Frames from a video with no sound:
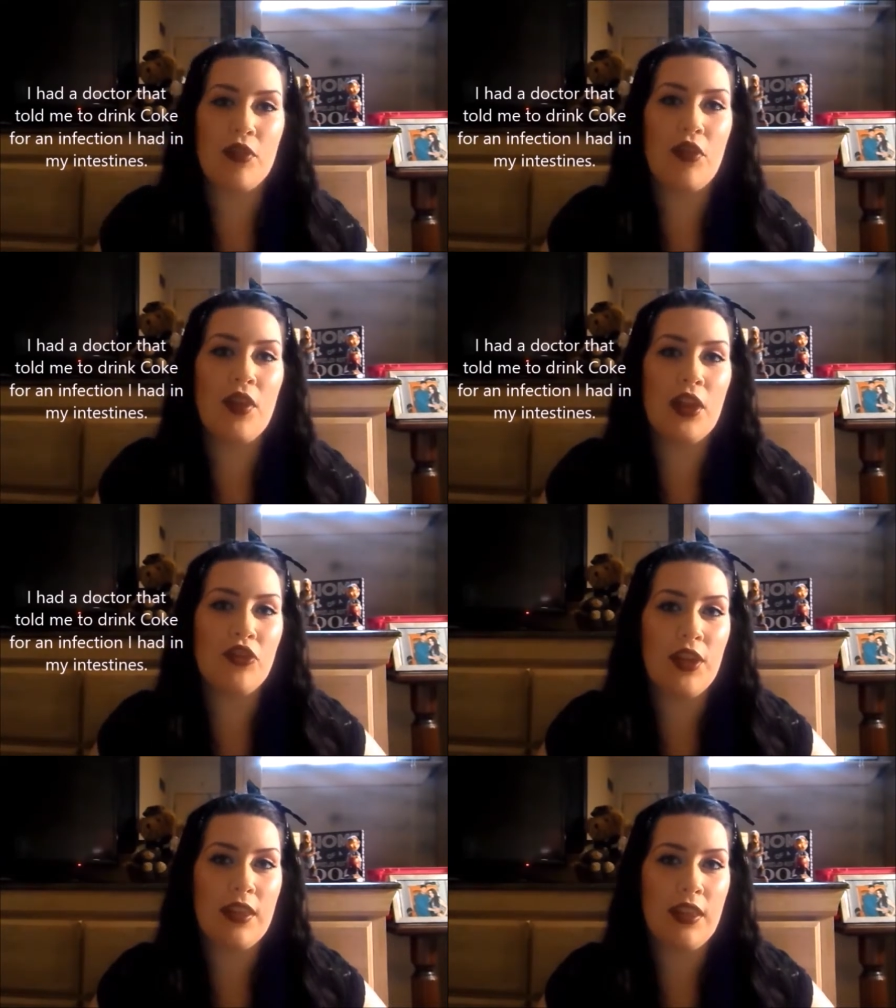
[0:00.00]
So you can
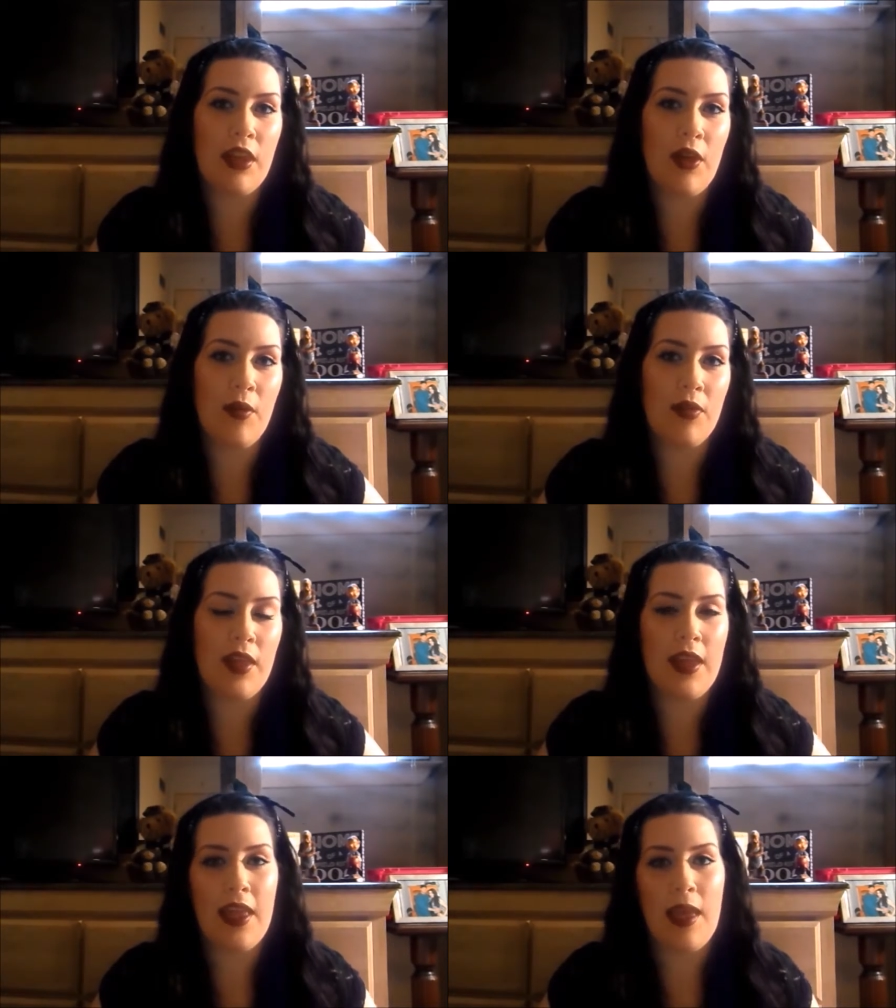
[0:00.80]
actually get the
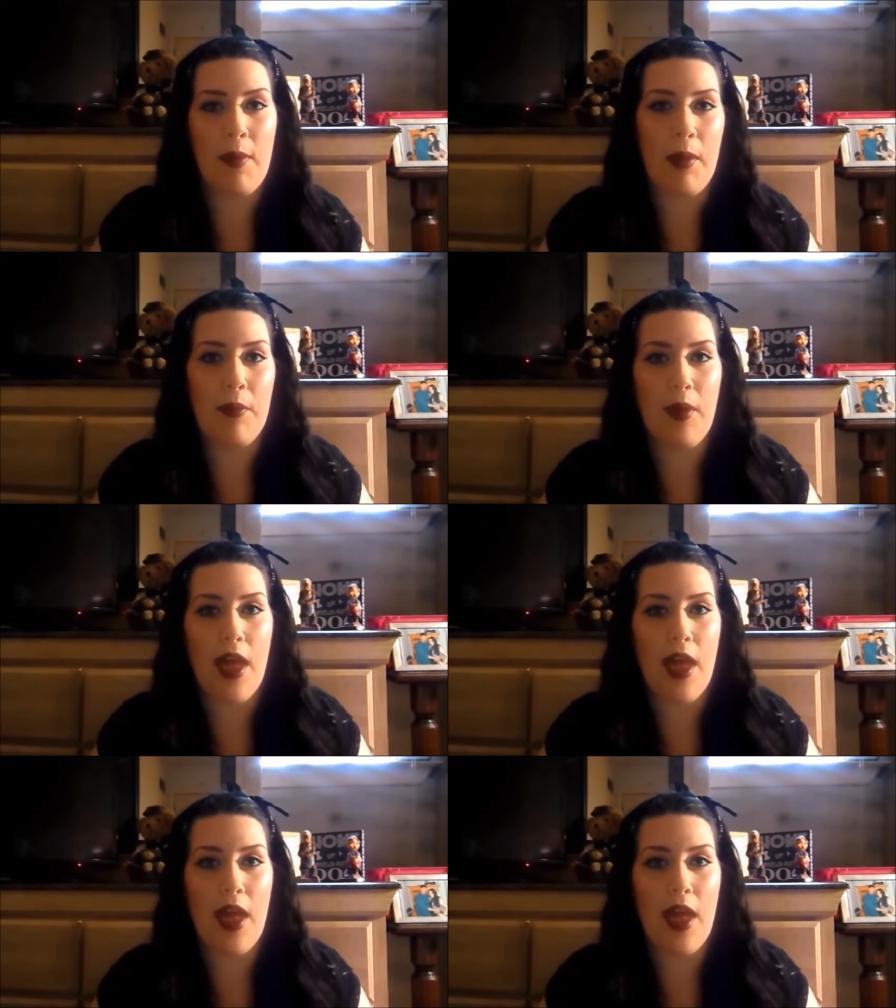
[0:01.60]
Coke that he came up